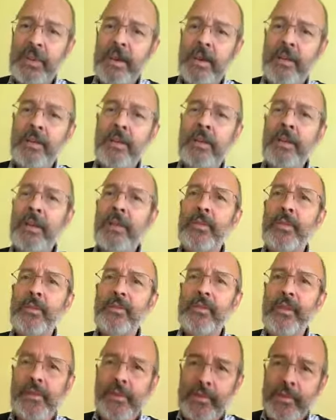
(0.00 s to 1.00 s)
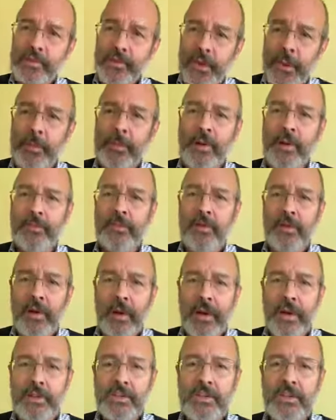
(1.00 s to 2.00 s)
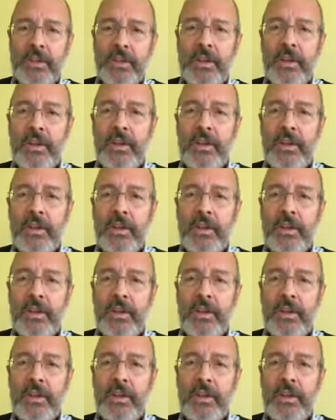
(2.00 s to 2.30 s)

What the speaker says: in the fellowship of Christ.